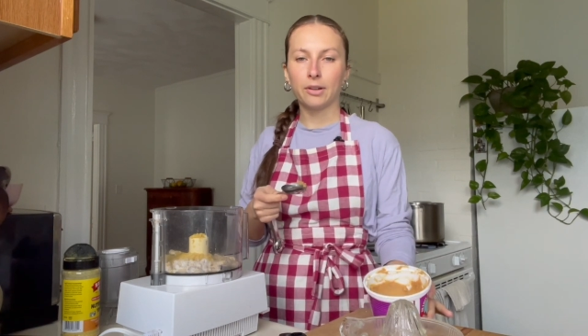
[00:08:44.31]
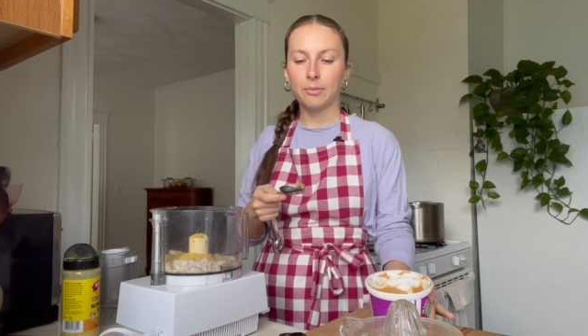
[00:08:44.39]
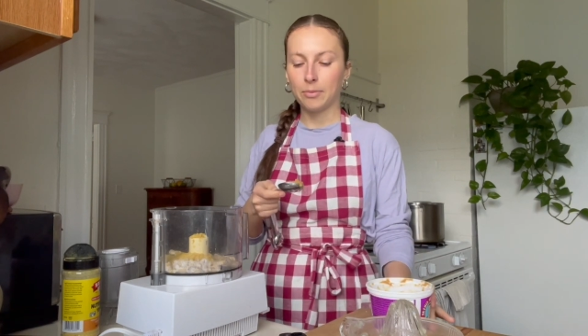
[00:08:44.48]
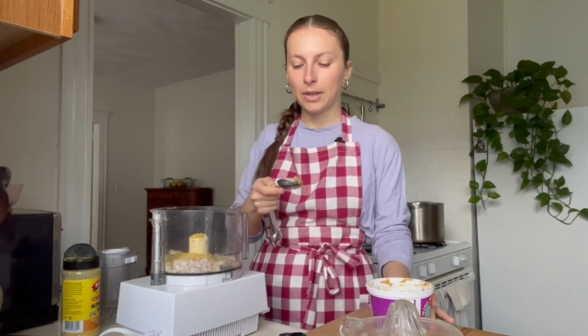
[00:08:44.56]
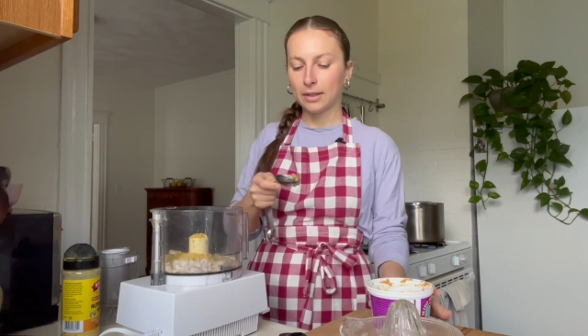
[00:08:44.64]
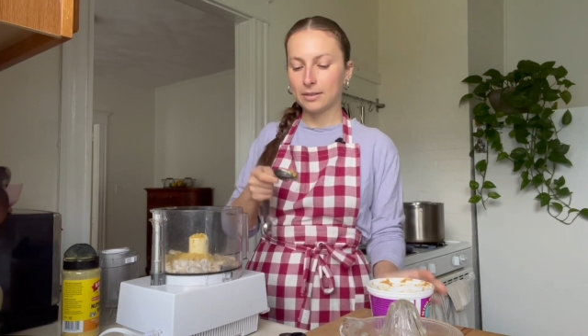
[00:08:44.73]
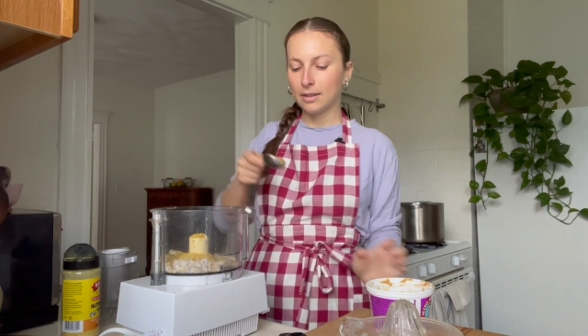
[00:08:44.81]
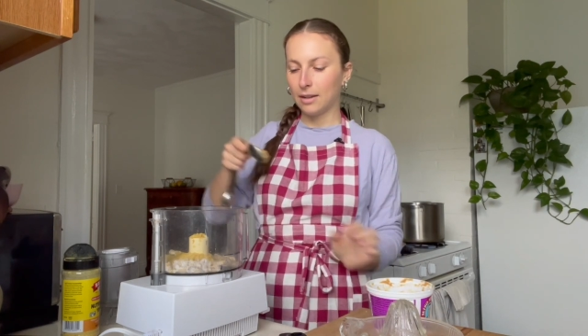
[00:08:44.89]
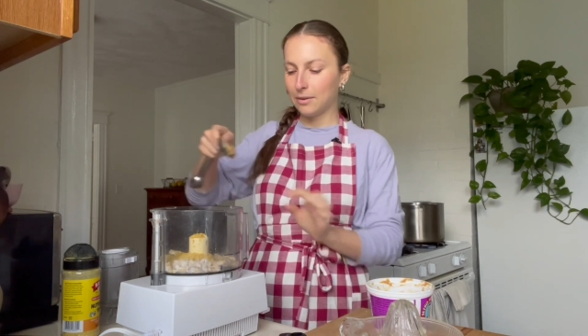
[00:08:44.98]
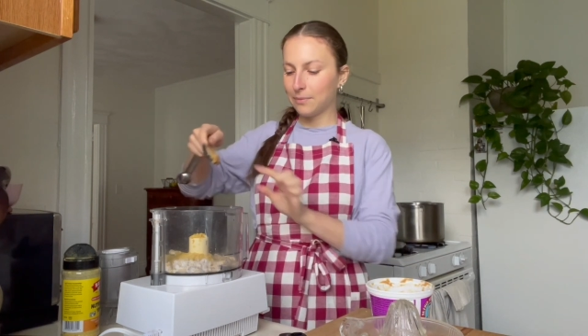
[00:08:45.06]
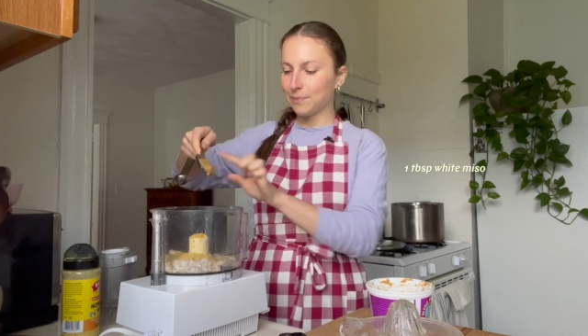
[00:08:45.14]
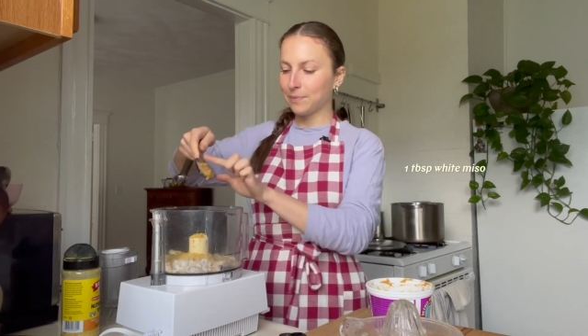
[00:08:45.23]

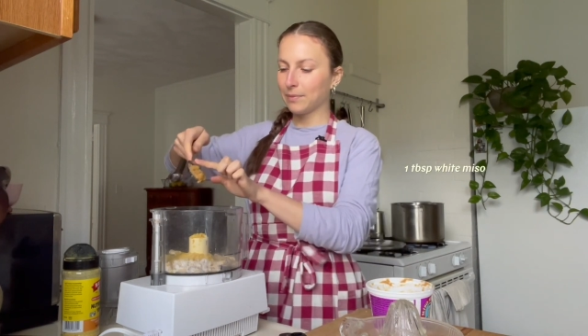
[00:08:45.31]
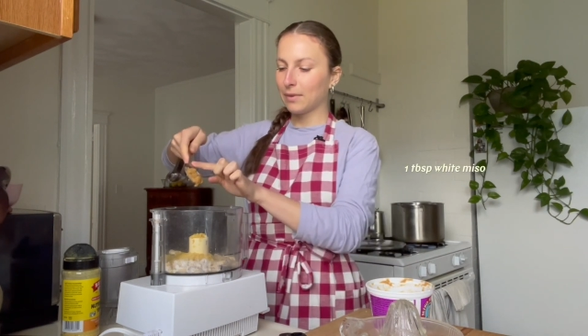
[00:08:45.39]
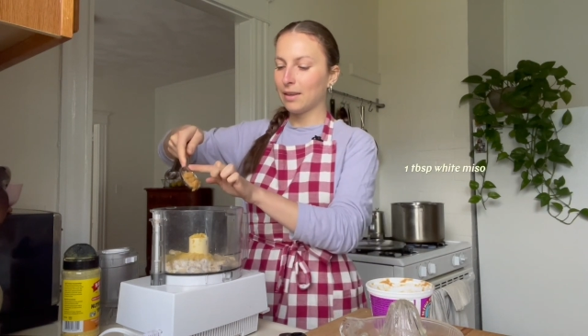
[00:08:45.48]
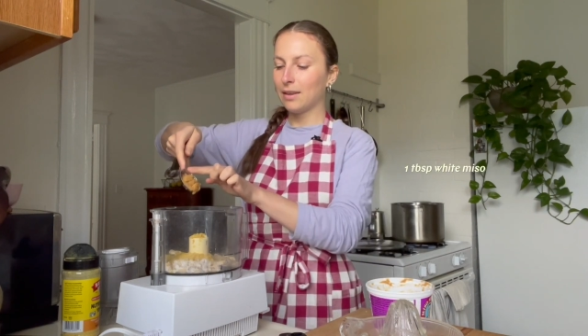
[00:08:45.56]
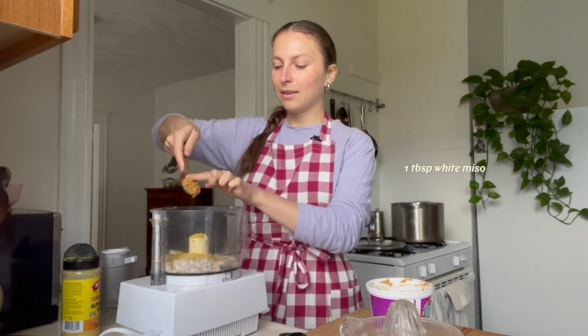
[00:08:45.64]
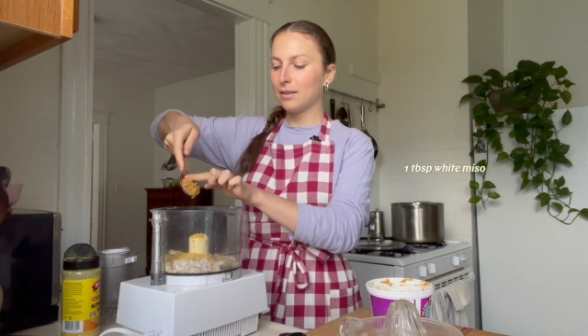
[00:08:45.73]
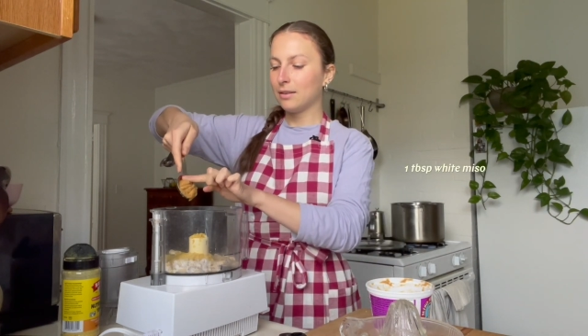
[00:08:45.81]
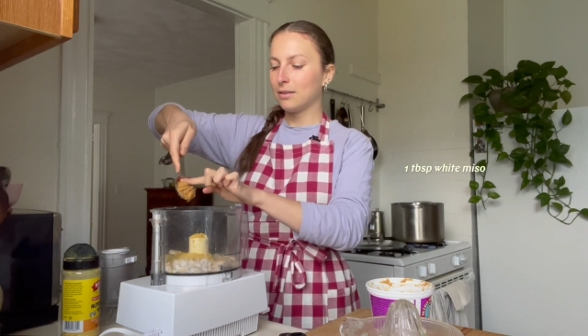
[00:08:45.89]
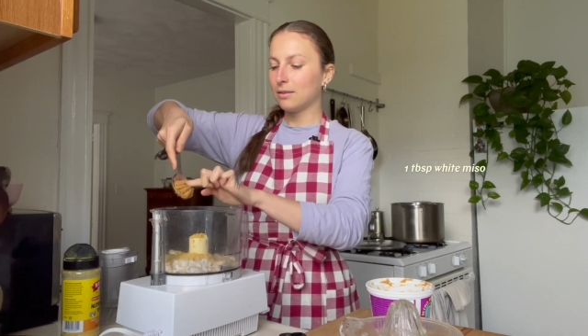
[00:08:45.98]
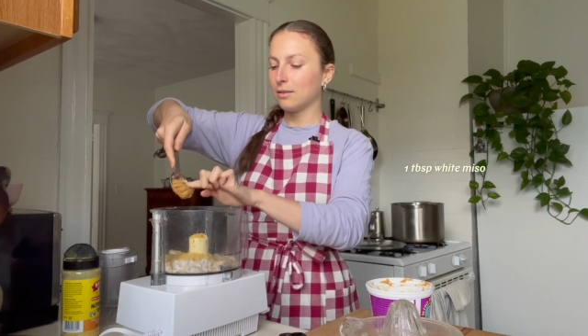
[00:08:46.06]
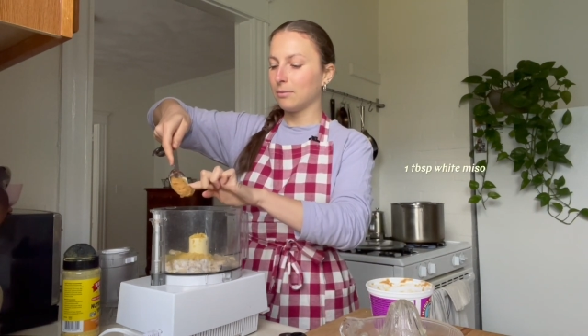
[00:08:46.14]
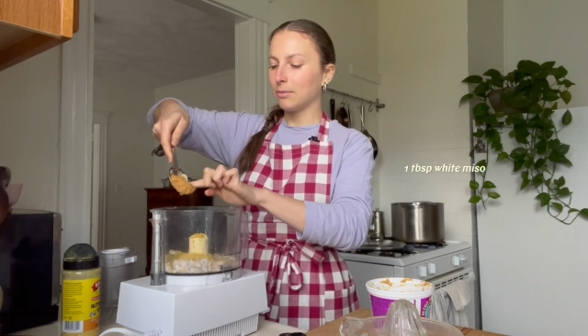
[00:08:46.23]
complexity.
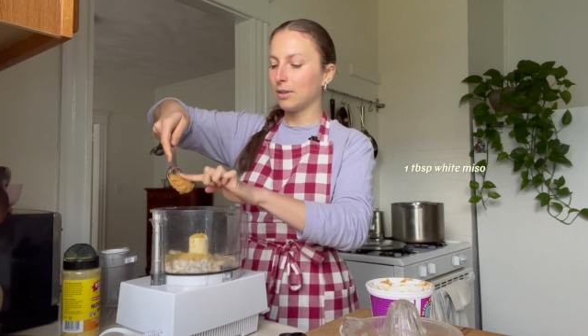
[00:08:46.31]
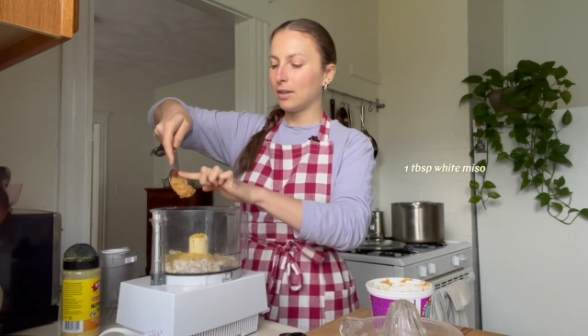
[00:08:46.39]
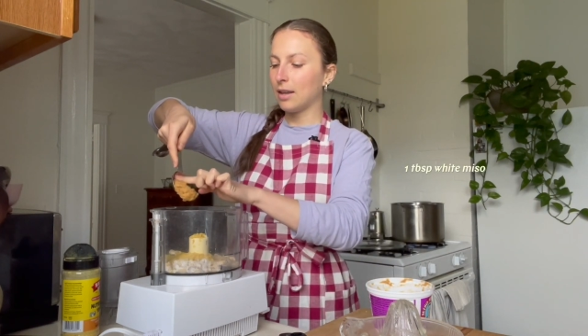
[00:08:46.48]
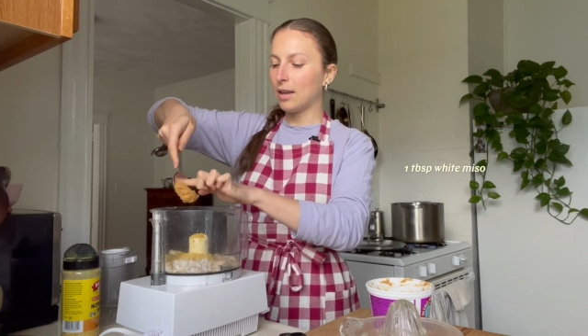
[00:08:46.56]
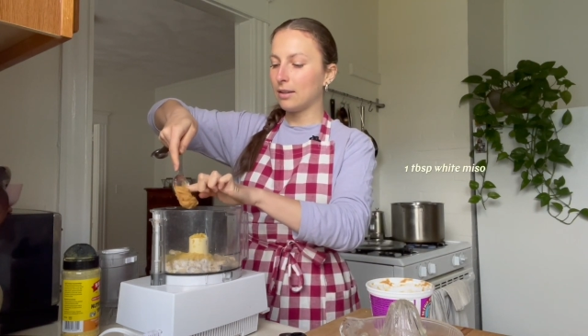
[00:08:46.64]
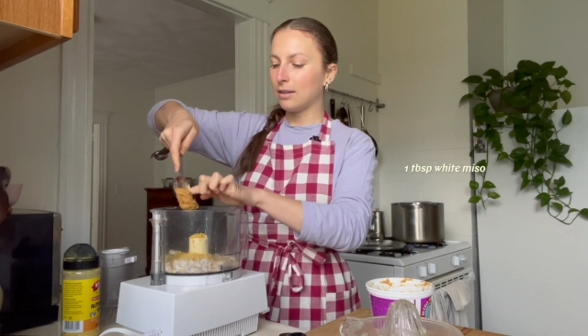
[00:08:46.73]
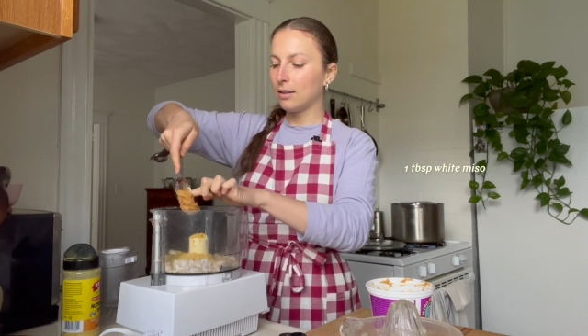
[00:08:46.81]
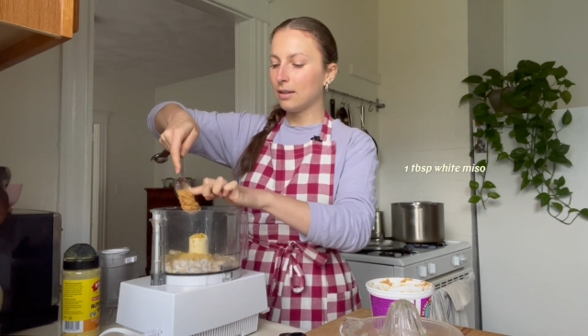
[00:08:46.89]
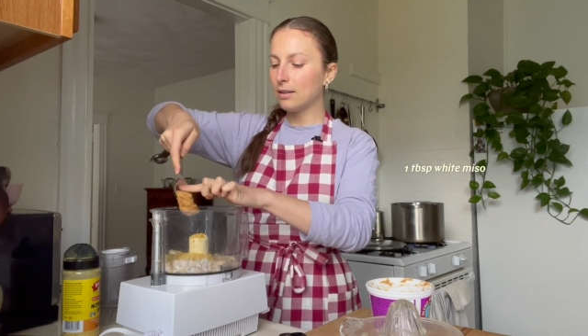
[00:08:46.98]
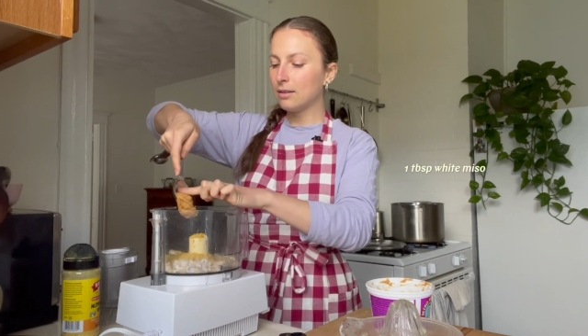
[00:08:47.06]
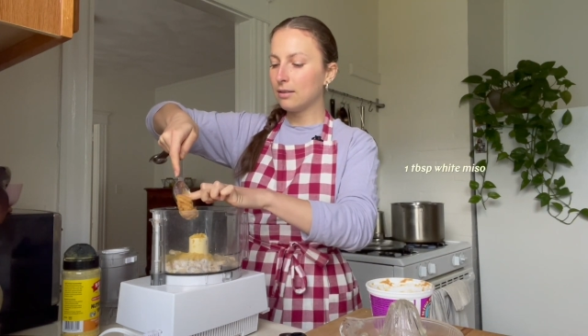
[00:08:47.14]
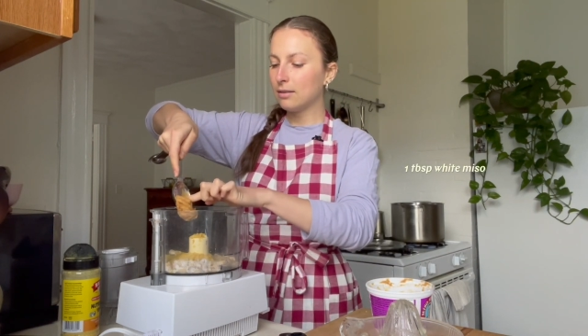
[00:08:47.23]
So I'm gonna add it
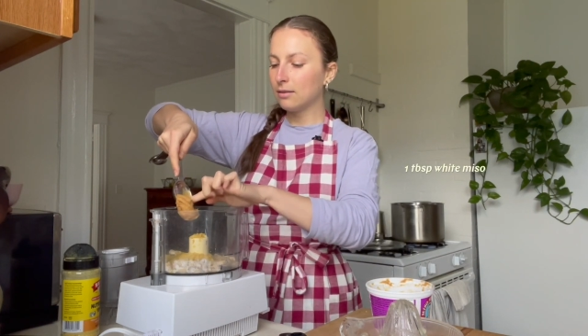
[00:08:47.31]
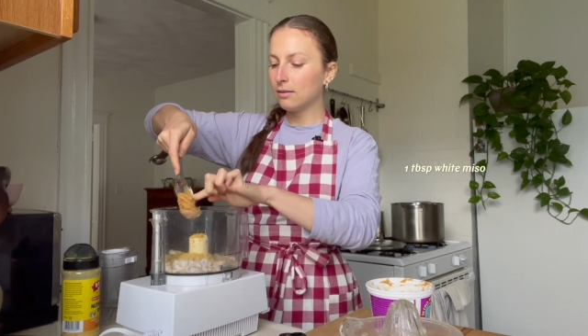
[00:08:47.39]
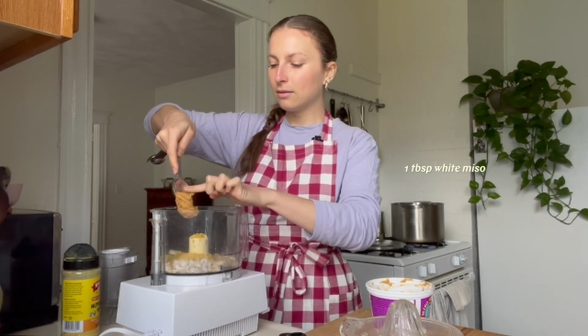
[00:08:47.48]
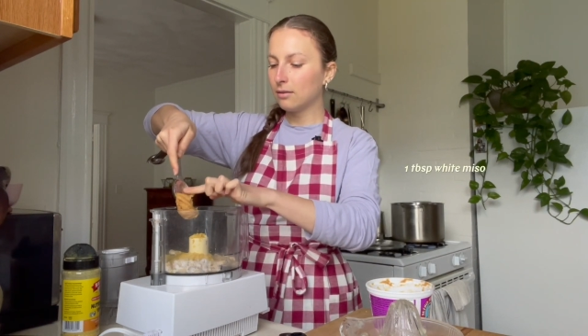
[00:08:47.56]
in.